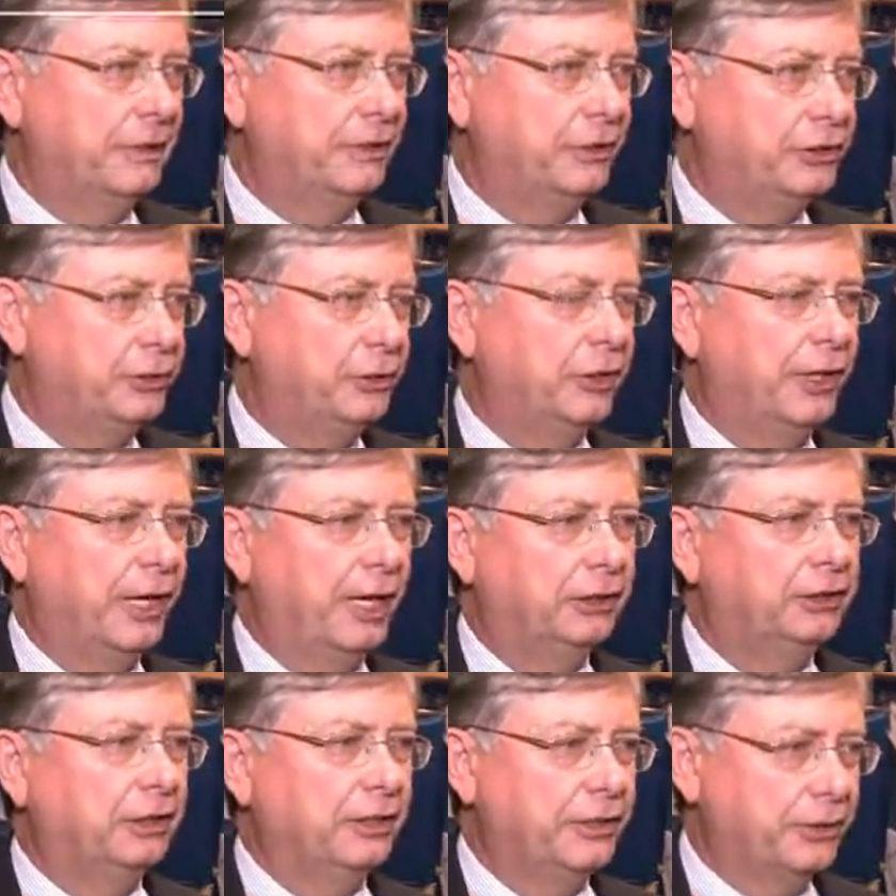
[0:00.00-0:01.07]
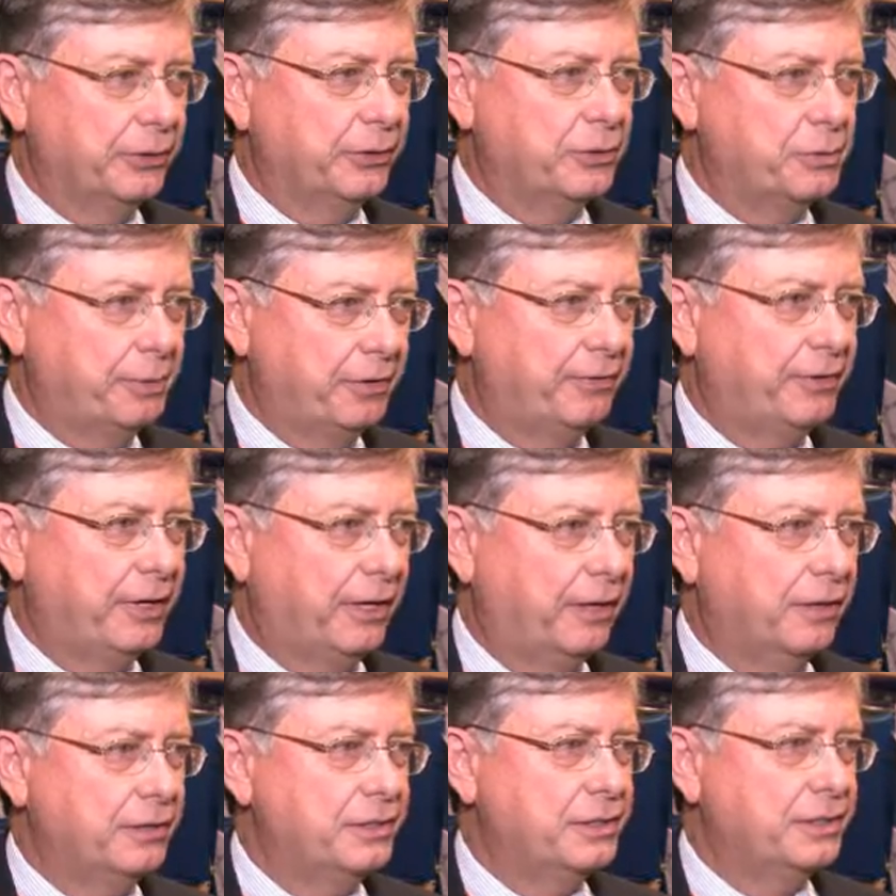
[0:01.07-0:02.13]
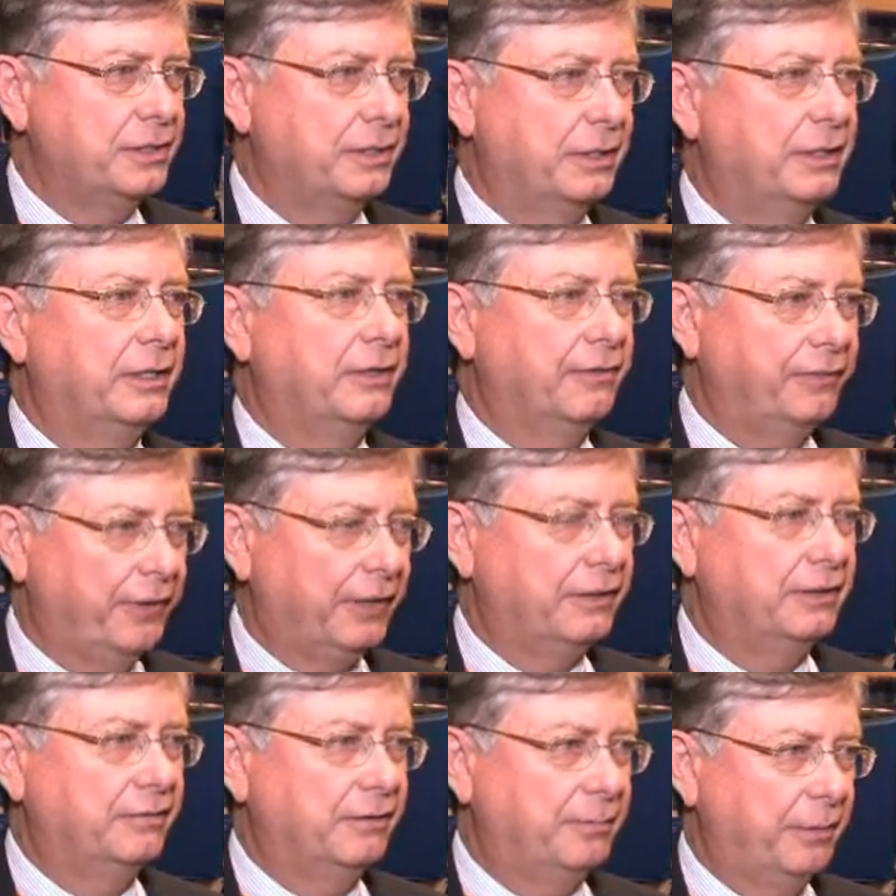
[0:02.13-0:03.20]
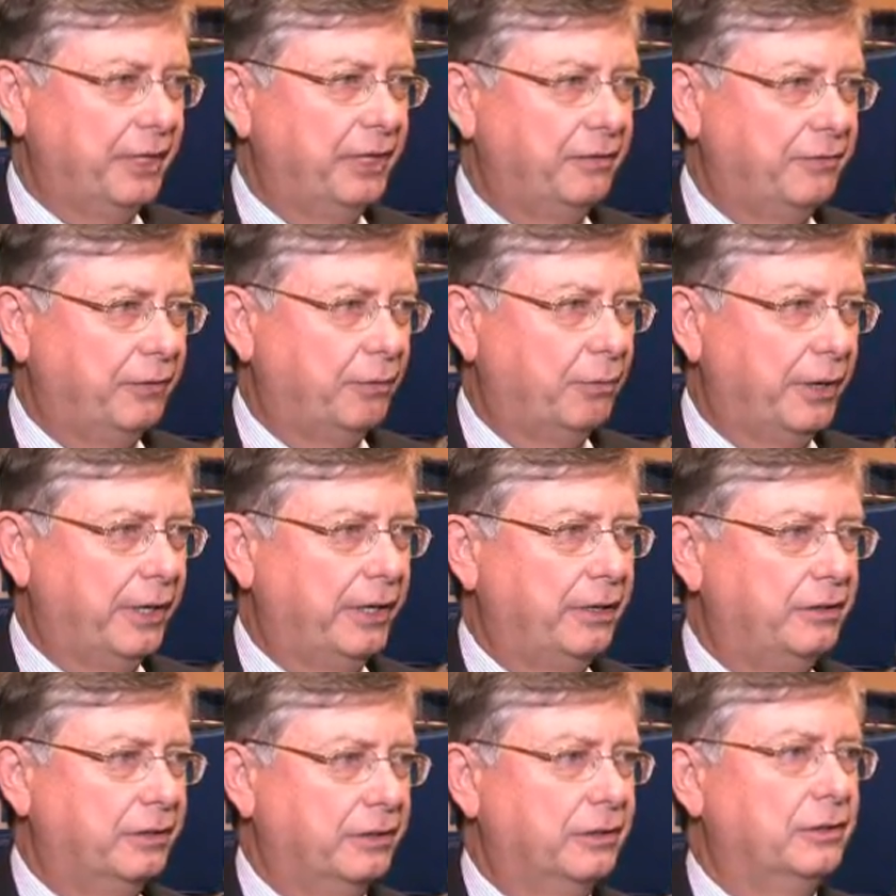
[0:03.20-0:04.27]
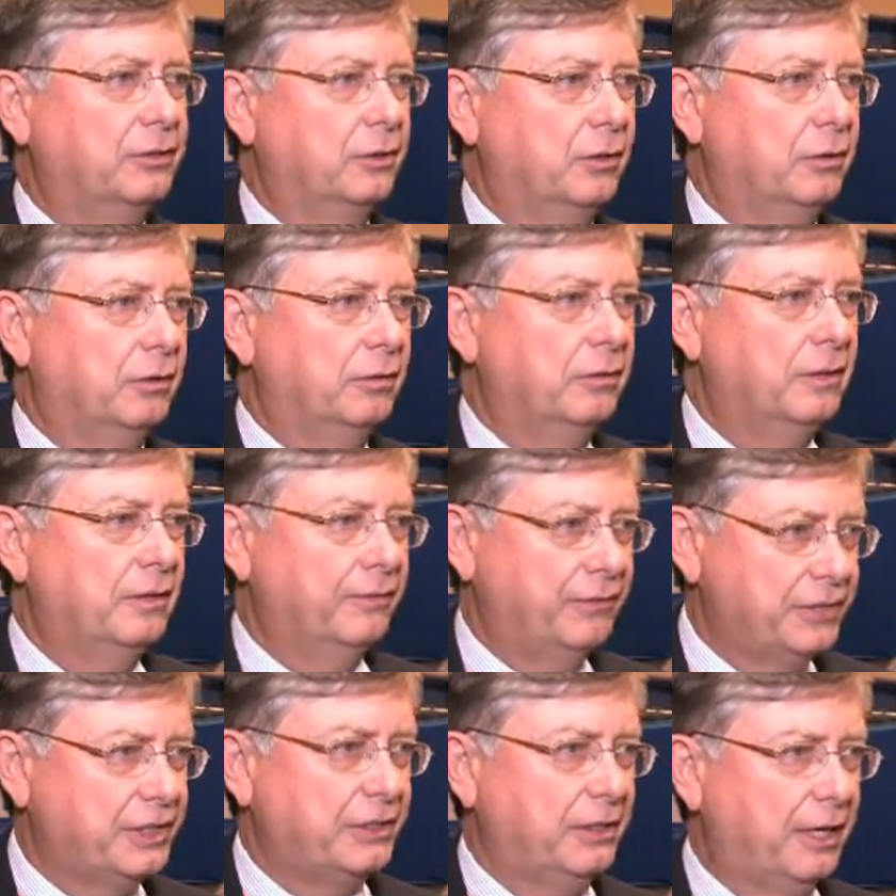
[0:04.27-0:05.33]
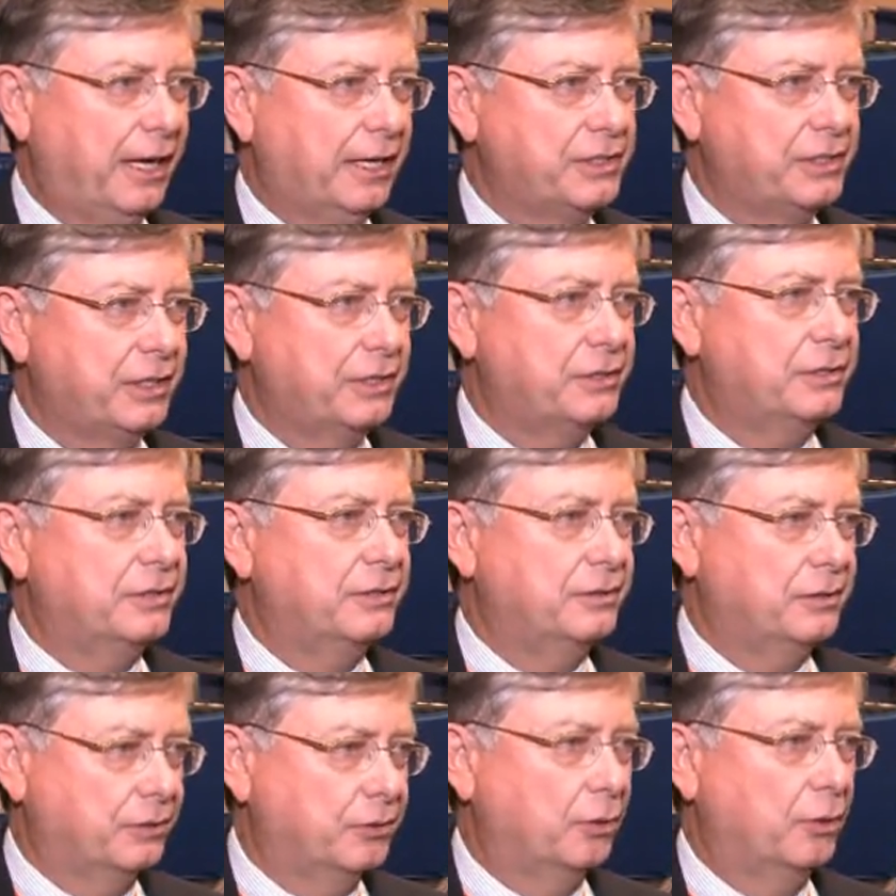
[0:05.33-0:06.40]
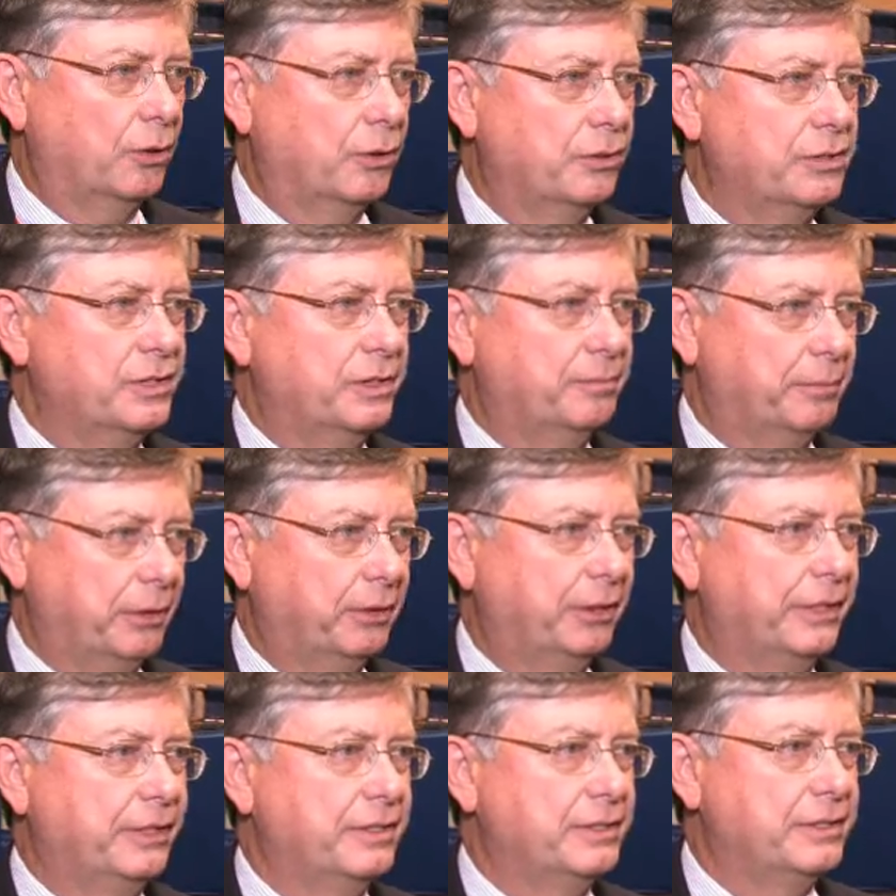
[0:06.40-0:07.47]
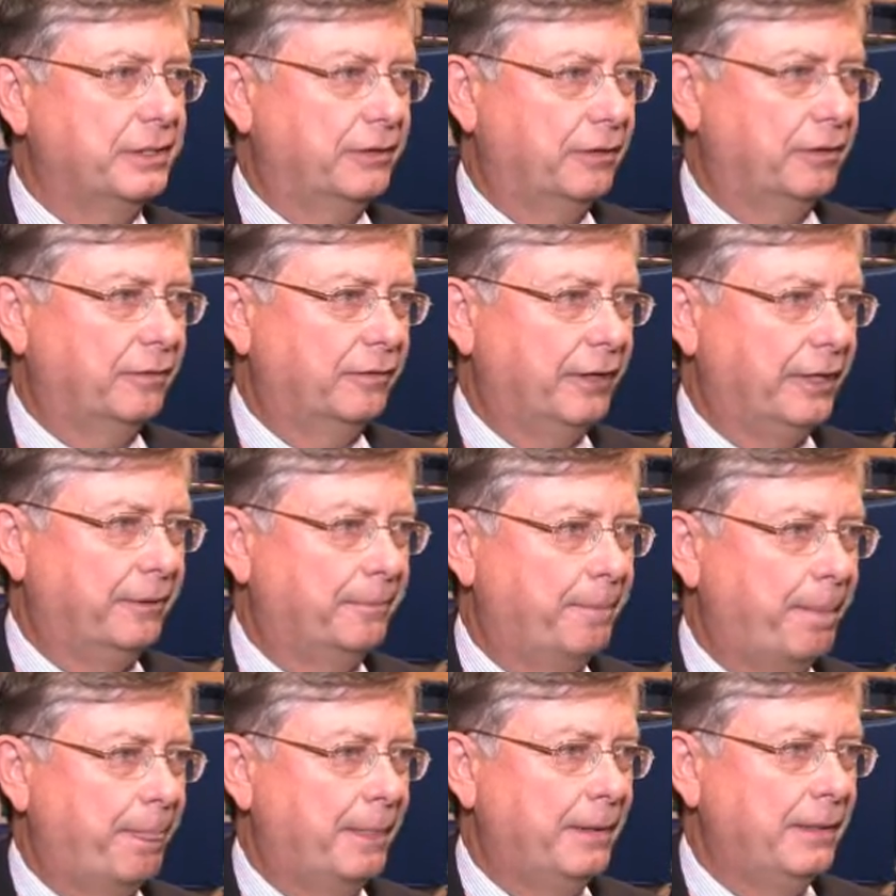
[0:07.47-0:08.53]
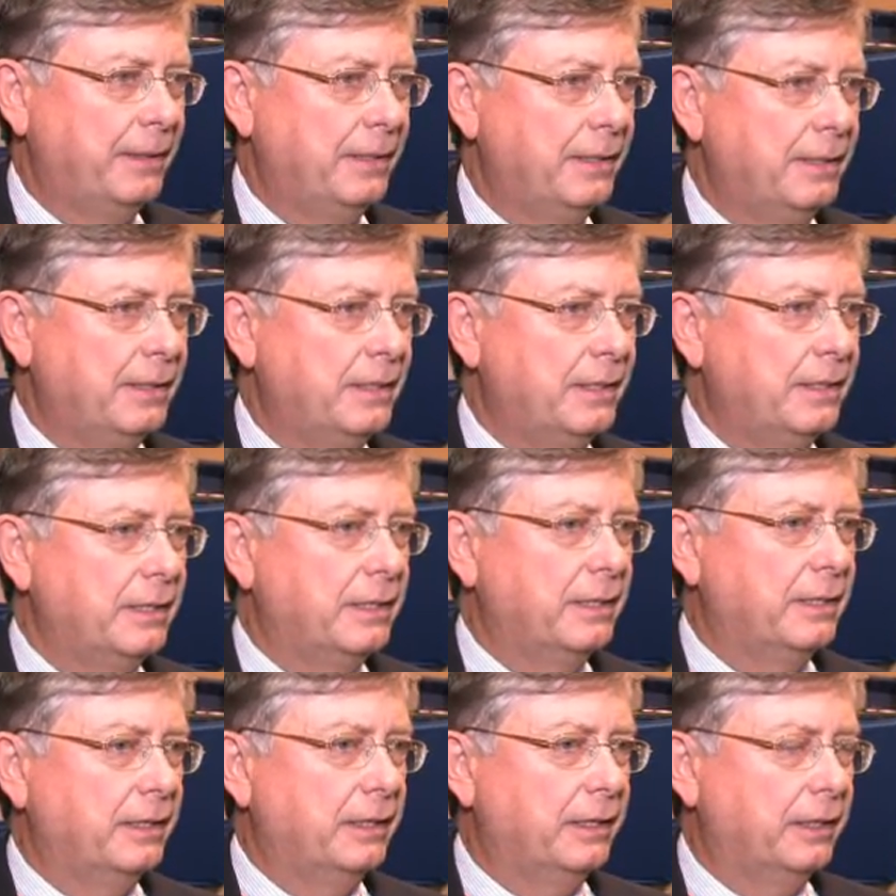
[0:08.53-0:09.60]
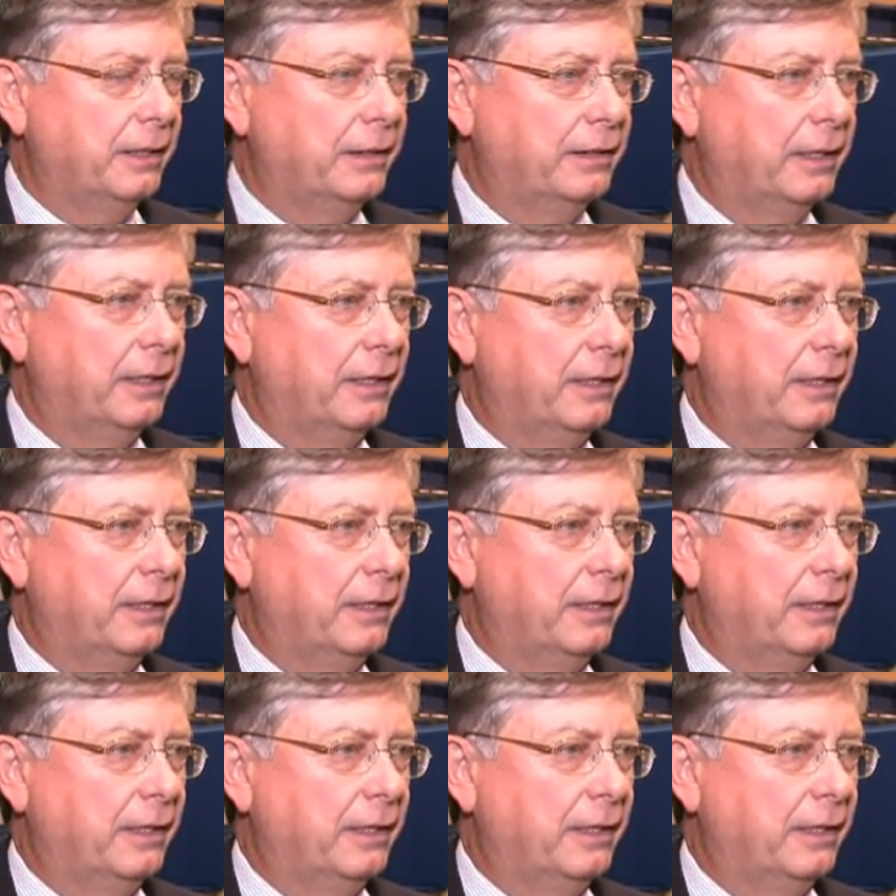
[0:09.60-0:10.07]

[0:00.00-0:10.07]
that you could actually use PIV cards in an effective and meaningful way to control physical access to doors and buildings and all of that. And